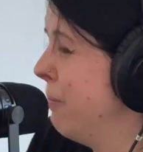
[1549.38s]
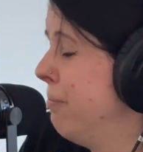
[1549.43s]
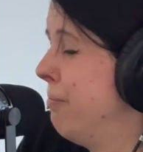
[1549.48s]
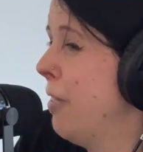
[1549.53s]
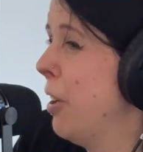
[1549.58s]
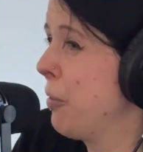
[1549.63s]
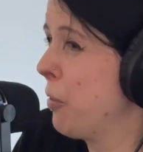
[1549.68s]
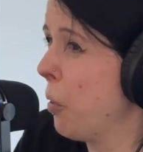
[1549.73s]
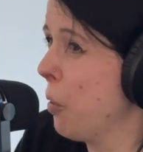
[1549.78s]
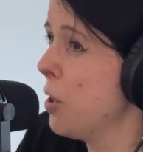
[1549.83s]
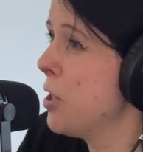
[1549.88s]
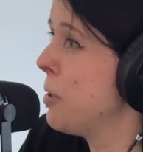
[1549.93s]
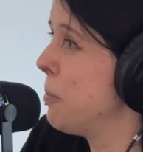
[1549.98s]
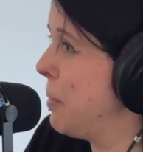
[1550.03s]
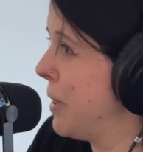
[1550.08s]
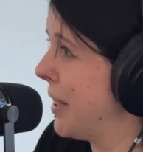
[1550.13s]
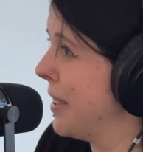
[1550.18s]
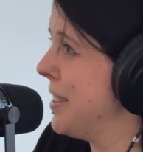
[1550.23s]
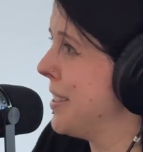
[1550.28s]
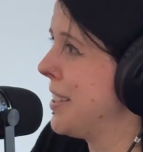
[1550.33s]
of course,
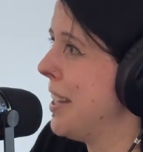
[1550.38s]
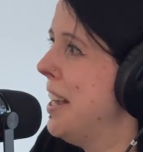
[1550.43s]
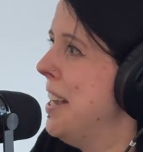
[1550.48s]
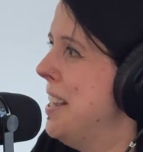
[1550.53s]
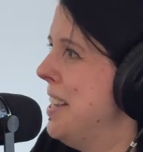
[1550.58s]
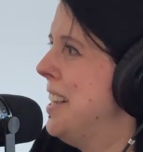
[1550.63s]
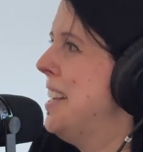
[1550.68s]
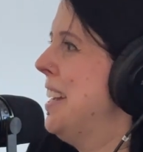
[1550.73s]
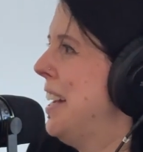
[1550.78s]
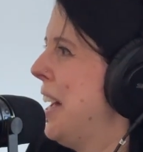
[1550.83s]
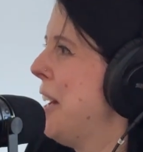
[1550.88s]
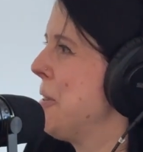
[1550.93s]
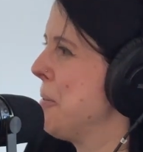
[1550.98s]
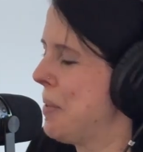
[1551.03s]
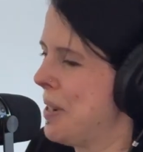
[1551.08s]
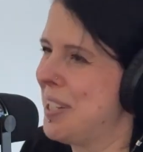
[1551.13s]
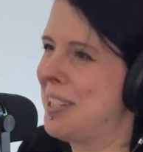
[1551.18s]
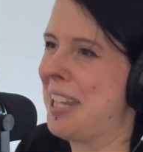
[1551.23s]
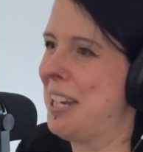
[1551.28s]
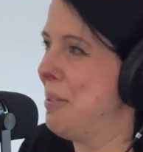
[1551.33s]
because
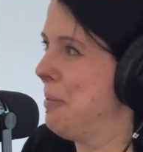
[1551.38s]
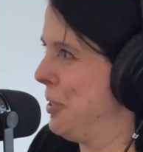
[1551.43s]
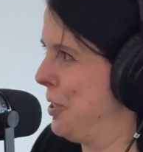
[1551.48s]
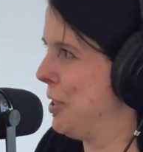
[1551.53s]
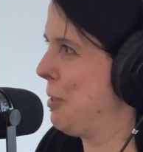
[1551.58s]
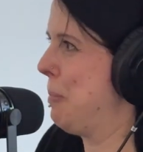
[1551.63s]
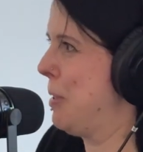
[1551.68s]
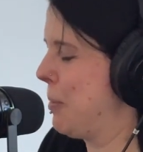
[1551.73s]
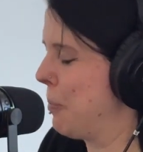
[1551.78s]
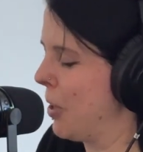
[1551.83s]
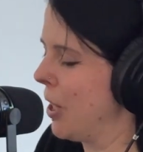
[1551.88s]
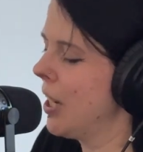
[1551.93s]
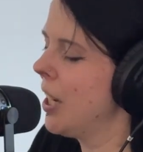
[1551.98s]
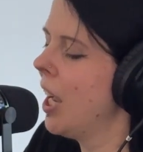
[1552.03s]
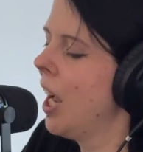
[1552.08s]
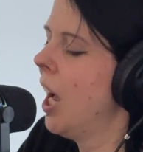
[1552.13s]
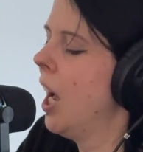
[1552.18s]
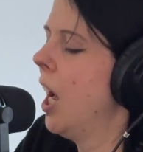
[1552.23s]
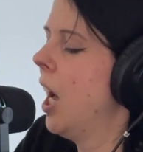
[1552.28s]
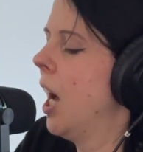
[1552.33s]
otherwise then it would just be Spring.
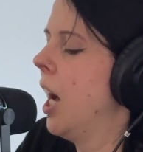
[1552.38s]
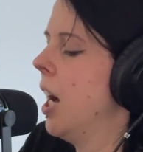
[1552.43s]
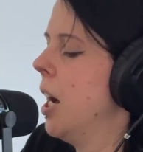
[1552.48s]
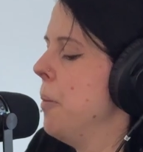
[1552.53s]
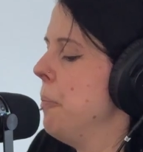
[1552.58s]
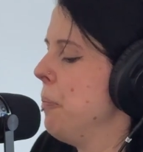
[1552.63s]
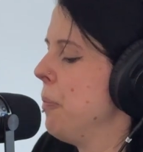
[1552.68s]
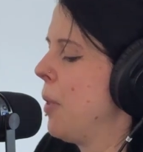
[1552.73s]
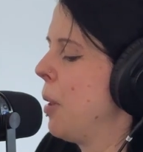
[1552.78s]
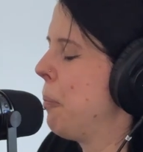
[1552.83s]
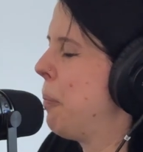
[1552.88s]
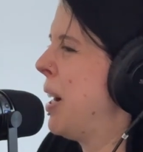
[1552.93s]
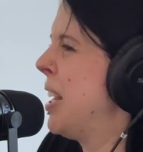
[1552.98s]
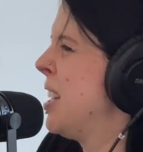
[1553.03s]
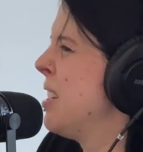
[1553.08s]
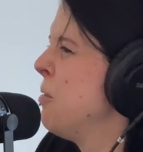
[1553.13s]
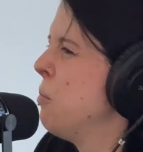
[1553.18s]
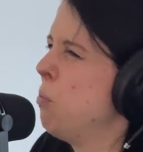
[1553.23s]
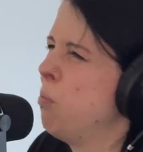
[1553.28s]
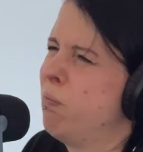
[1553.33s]
But
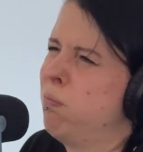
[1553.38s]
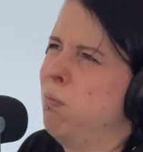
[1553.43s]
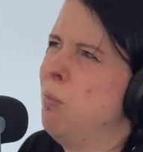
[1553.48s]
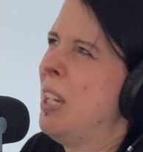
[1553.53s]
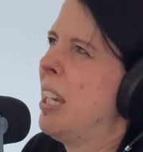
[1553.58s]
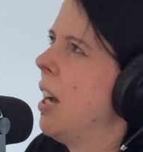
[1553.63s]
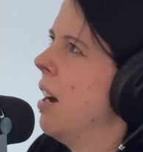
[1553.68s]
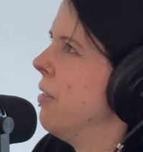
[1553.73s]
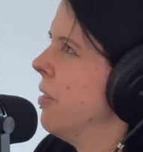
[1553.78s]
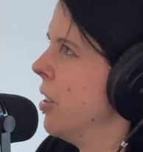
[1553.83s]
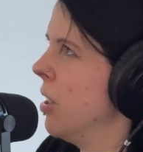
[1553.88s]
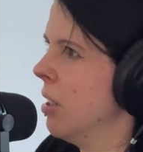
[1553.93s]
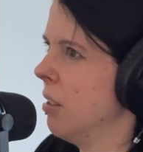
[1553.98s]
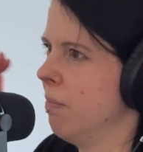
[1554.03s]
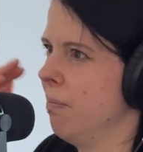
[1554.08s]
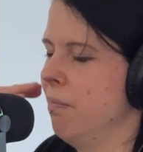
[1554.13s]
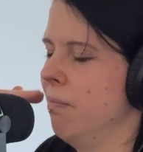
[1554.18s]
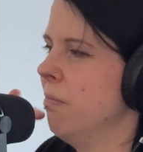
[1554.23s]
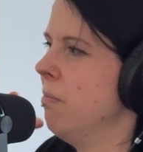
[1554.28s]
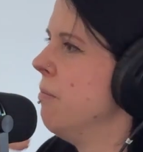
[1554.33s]
we cover
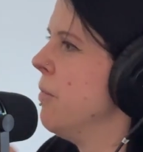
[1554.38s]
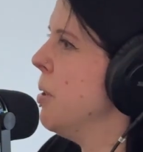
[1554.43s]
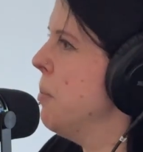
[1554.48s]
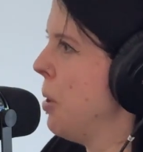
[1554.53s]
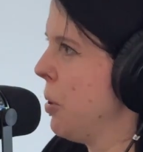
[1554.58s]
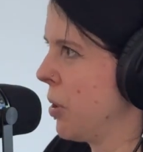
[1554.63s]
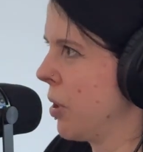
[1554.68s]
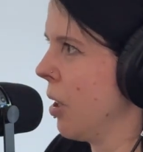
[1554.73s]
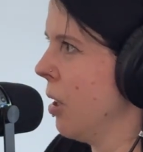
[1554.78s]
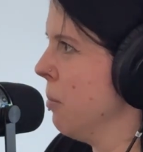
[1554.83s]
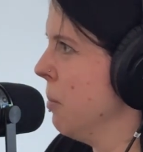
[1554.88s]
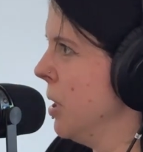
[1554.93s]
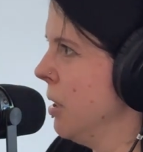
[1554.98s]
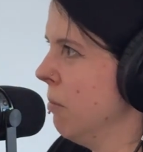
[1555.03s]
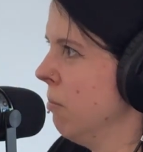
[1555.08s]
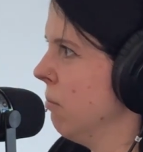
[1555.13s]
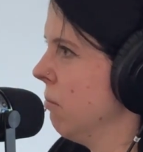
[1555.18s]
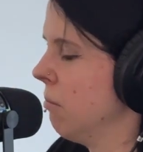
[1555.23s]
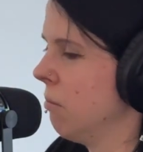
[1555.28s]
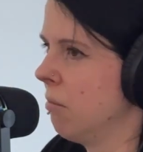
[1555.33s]
the most
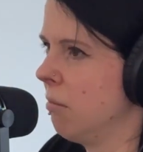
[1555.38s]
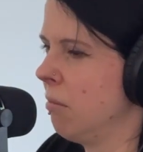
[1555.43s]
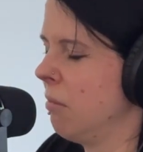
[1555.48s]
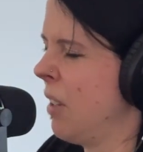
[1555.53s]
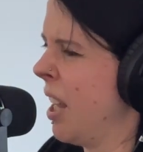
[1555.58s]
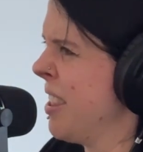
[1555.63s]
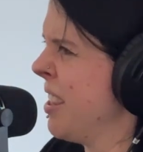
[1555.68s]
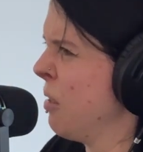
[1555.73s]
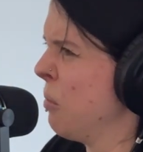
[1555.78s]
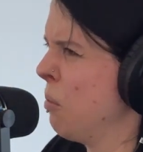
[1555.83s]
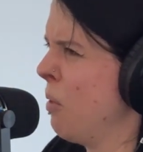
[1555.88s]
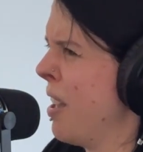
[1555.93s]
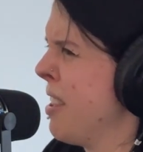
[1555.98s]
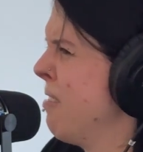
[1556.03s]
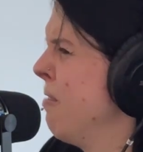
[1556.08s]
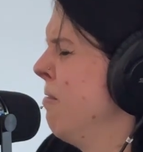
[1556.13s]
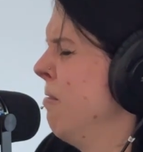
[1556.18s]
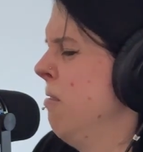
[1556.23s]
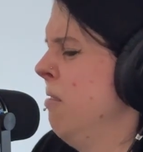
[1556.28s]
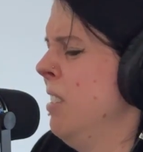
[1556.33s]
common, I think,
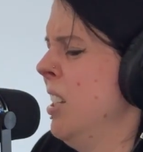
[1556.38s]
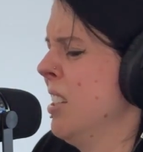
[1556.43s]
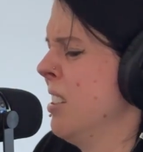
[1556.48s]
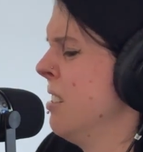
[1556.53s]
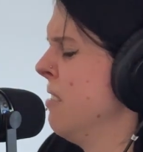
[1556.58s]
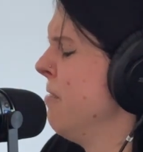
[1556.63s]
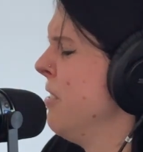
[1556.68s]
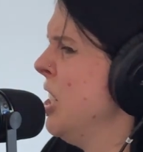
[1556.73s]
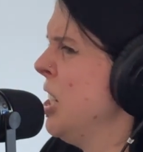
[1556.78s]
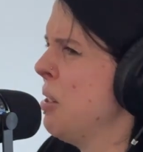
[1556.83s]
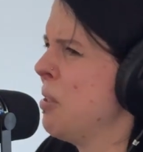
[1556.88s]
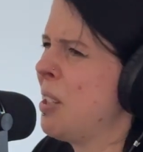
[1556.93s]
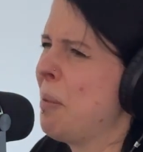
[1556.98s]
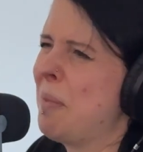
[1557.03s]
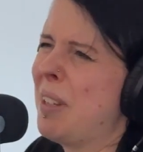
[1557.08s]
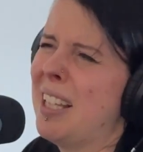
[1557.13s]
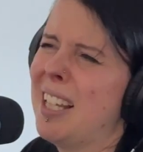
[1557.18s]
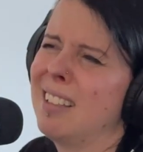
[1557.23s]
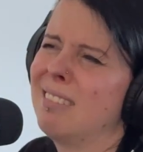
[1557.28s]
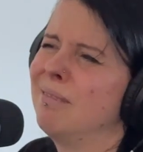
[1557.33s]

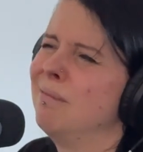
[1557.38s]
something like